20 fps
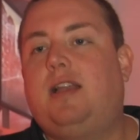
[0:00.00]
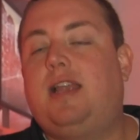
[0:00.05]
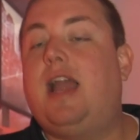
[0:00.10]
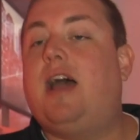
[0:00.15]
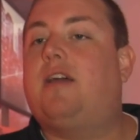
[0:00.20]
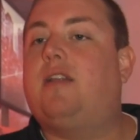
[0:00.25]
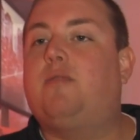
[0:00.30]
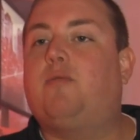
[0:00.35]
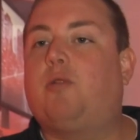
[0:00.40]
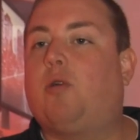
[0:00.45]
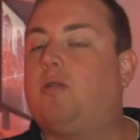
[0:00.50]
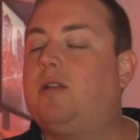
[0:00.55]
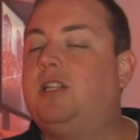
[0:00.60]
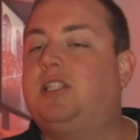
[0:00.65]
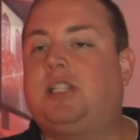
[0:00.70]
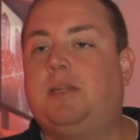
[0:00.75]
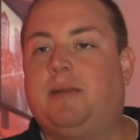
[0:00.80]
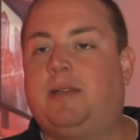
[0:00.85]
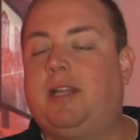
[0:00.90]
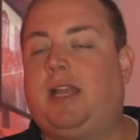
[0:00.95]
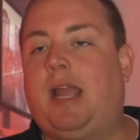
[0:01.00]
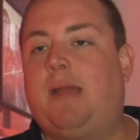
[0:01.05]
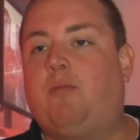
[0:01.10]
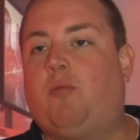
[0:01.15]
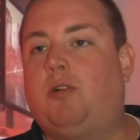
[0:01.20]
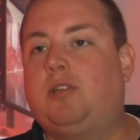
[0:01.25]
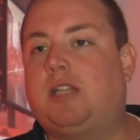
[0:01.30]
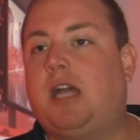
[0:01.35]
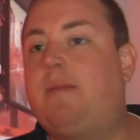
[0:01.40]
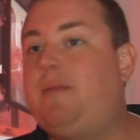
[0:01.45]
we're only simming the
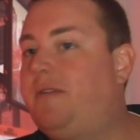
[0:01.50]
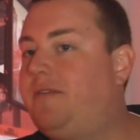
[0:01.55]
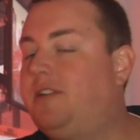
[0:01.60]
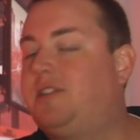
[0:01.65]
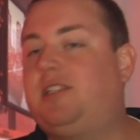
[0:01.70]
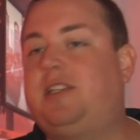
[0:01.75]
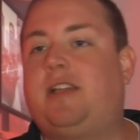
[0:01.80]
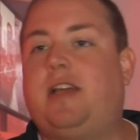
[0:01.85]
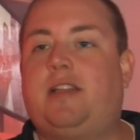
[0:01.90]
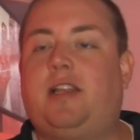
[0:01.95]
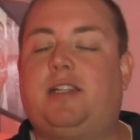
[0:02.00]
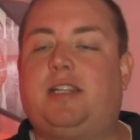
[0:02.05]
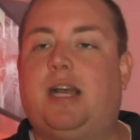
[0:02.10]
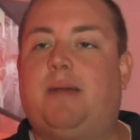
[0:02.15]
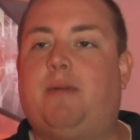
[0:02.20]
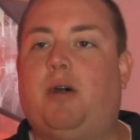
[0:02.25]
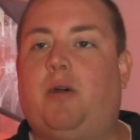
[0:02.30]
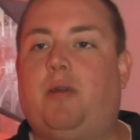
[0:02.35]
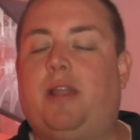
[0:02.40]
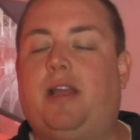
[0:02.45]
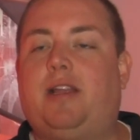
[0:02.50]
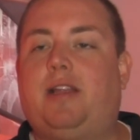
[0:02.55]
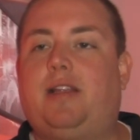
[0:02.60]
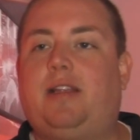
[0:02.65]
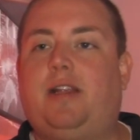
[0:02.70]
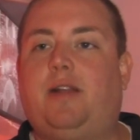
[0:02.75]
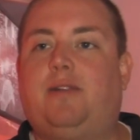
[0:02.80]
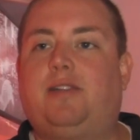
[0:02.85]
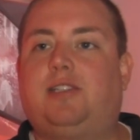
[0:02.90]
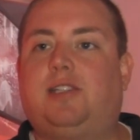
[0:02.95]
game one time. And if you see that in the demo that
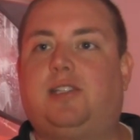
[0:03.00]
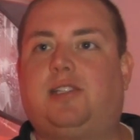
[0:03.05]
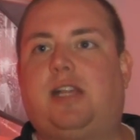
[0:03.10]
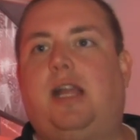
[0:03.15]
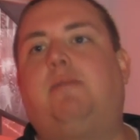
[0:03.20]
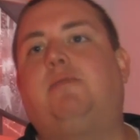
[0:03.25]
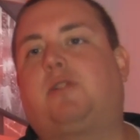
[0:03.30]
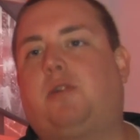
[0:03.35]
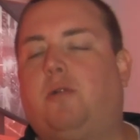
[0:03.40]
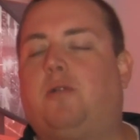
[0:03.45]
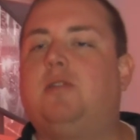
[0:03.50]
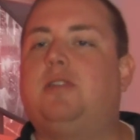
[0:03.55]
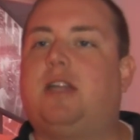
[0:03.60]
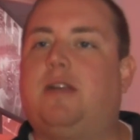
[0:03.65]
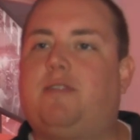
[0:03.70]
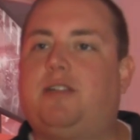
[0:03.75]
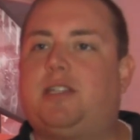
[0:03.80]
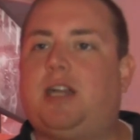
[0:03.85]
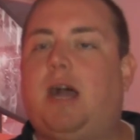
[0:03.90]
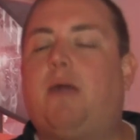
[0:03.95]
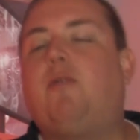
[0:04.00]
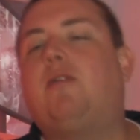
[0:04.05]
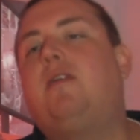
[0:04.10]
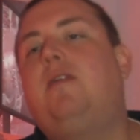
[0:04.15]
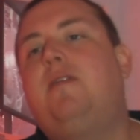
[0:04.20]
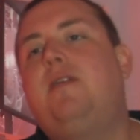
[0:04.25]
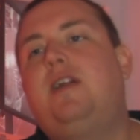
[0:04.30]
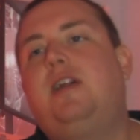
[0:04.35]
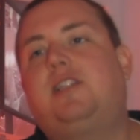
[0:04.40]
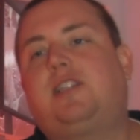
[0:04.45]
it's the same scores every time, well,
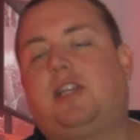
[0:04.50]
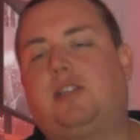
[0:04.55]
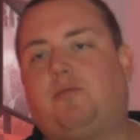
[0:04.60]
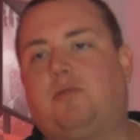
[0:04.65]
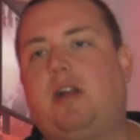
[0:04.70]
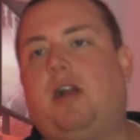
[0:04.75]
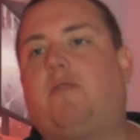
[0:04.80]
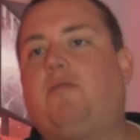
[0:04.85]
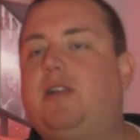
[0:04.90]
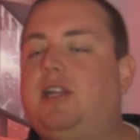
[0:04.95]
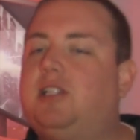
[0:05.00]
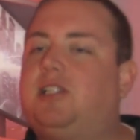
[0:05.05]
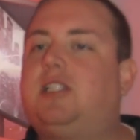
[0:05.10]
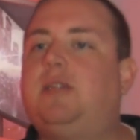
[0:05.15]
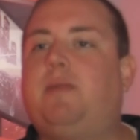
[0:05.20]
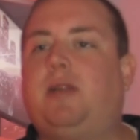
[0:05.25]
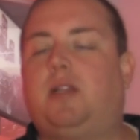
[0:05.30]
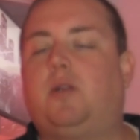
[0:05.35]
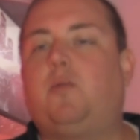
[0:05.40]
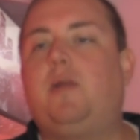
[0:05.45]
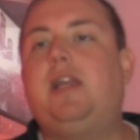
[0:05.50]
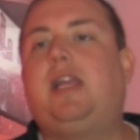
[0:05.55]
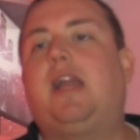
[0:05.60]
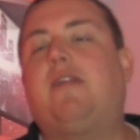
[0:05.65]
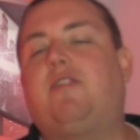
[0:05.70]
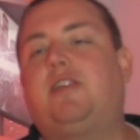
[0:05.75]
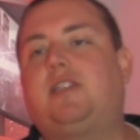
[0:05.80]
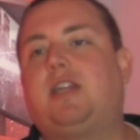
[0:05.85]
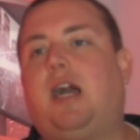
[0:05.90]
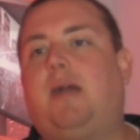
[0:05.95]
it's because we're not re-simming the week
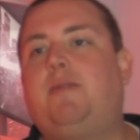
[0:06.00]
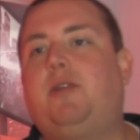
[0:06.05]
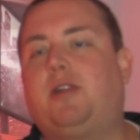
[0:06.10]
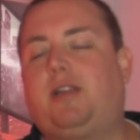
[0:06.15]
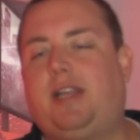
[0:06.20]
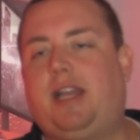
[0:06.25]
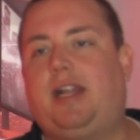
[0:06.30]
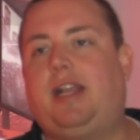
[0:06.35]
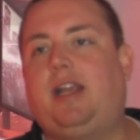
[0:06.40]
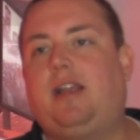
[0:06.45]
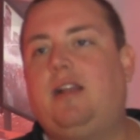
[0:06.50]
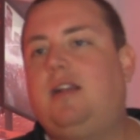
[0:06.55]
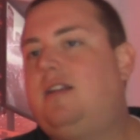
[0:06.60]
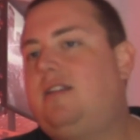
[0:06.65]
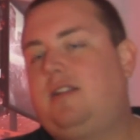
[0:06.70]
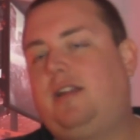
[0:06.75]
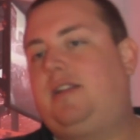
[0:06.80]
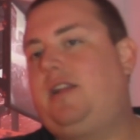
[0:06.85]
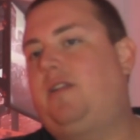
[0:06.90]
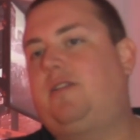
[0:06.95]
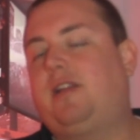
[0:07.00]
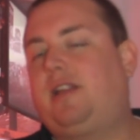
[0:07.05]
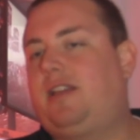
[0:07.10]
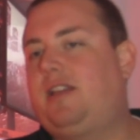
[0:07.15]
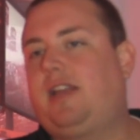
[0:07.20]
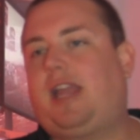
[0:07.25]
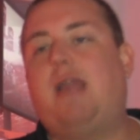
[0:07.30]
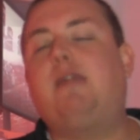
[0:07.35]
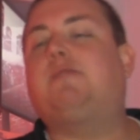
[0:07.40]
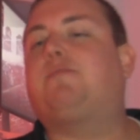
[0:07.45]
every time. You're getting
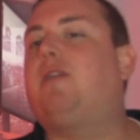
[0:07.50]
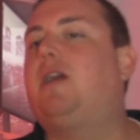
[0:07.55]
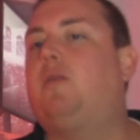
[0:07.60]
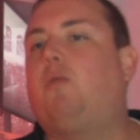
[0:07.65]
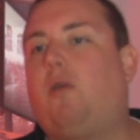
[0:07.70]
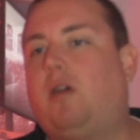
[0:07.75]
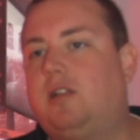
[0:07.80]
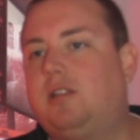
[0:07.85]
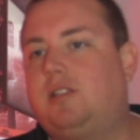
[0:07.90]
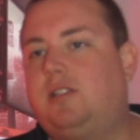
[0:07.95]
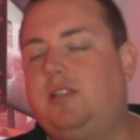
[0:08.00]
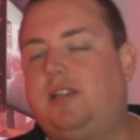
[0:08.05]
the game's played once.